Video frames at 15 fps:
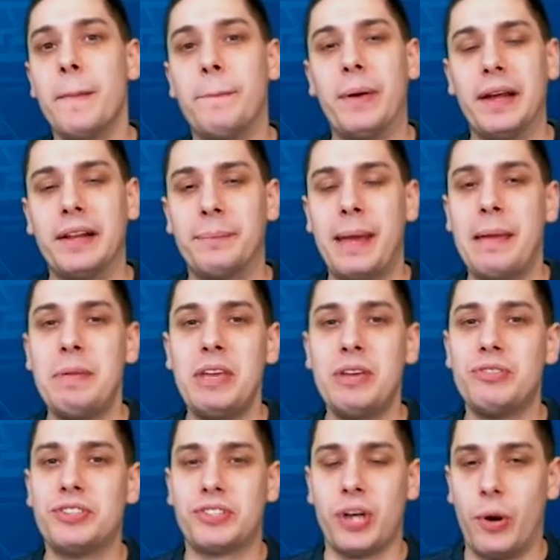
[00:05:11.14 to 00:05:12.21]
but maybe
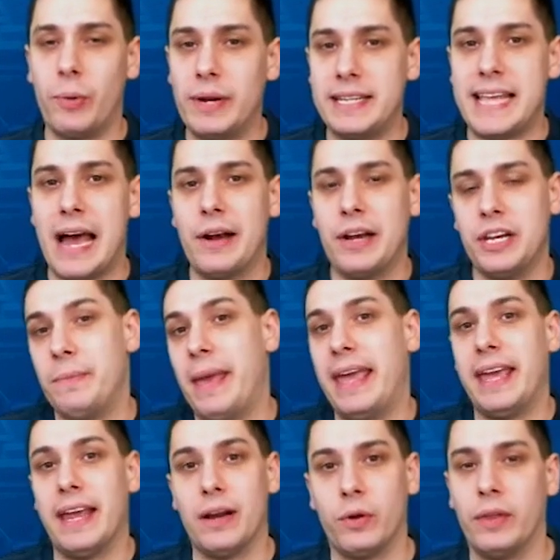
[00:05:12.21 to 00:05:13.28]
you just tone it down and you
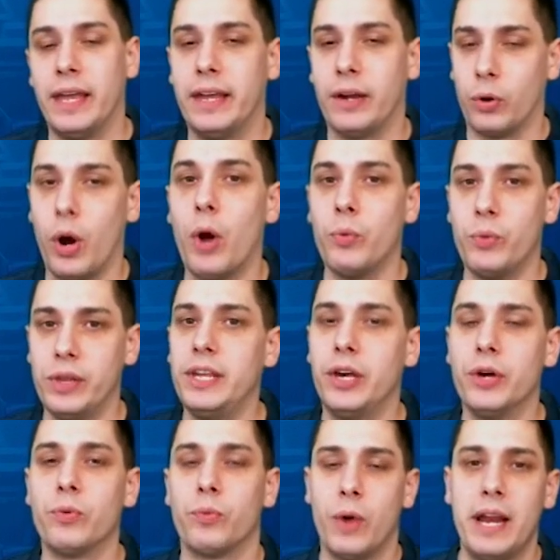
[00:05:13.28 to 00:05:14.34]
make it or like a, a really
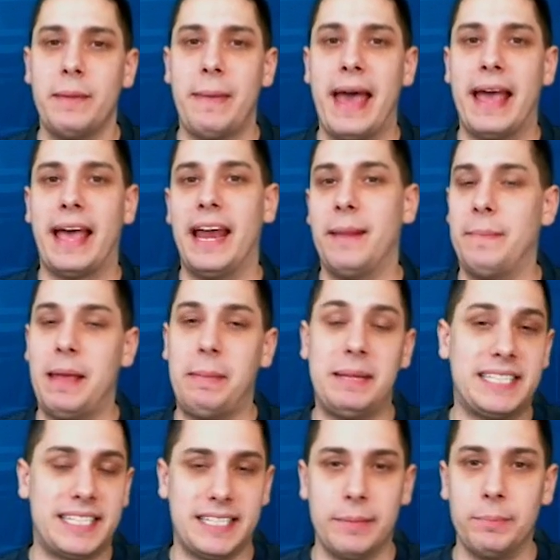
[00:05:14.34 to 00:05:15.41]
good running back item, maybe
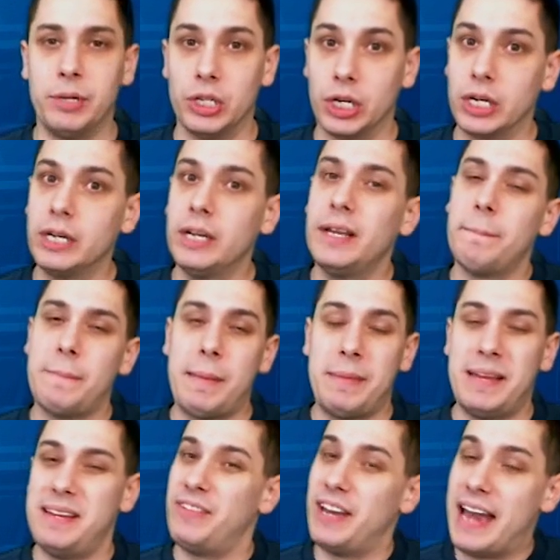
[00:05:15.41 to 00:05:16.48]
similar,
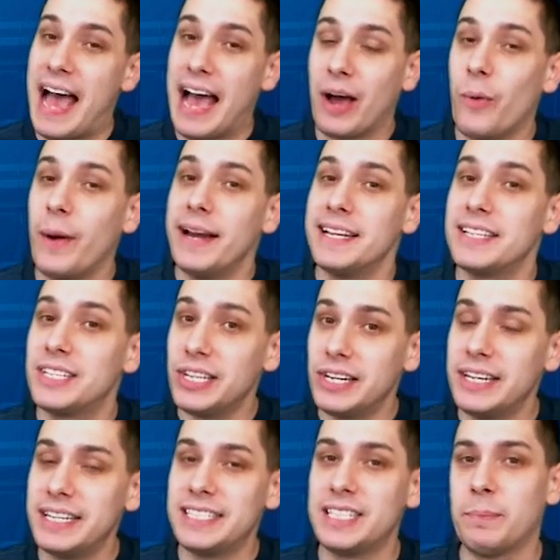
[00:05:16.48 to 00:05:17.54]
maybe even not quite as
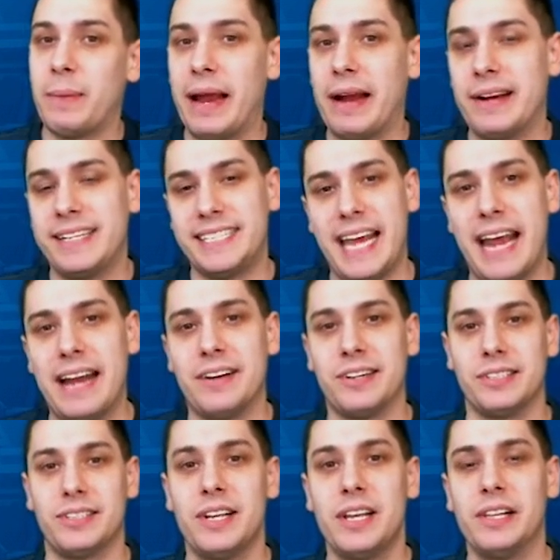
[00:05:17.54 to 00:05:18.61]
good as the Barry
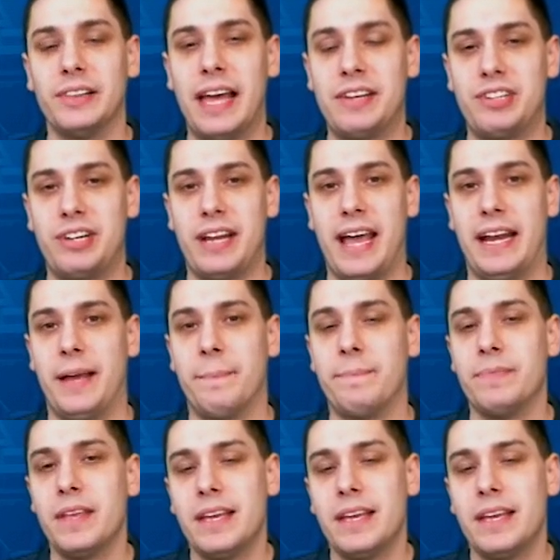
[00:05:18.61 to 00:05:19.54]
Sanders legend item.